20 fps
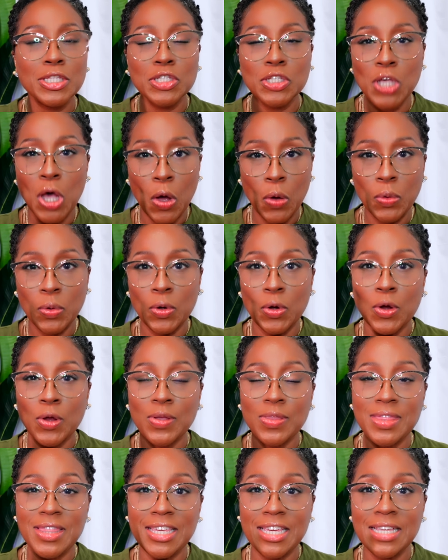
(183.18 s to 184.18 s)
toner.
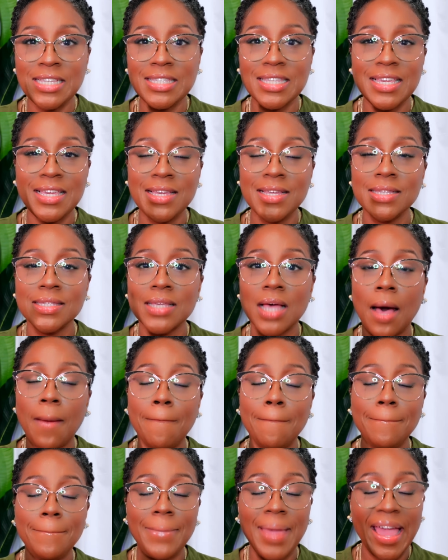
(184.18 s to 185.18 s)
This is
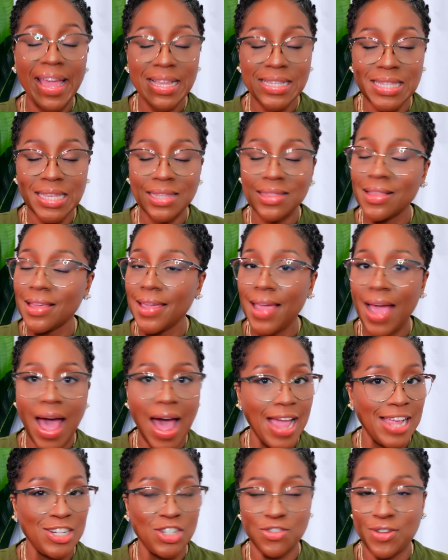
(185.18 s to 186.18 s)
amazingly
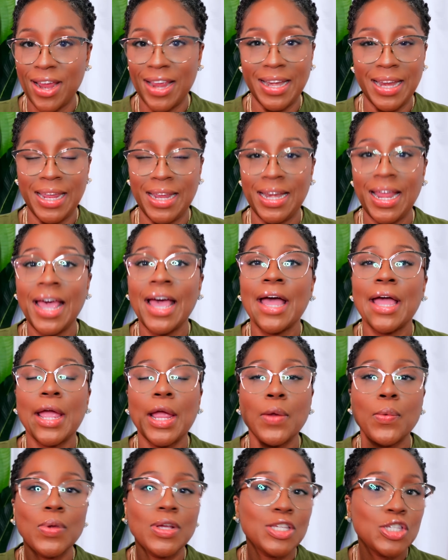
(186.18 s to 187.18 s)
hydrating.
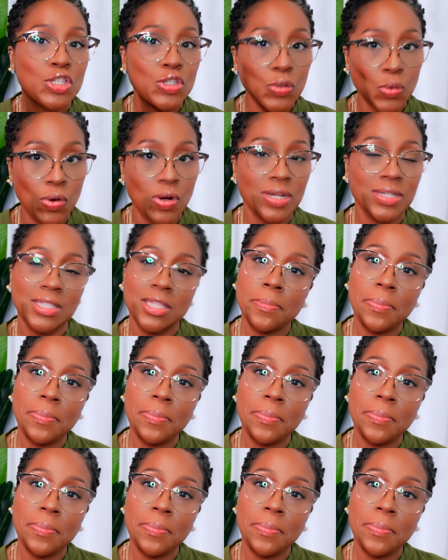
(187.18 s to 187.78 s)
It restores the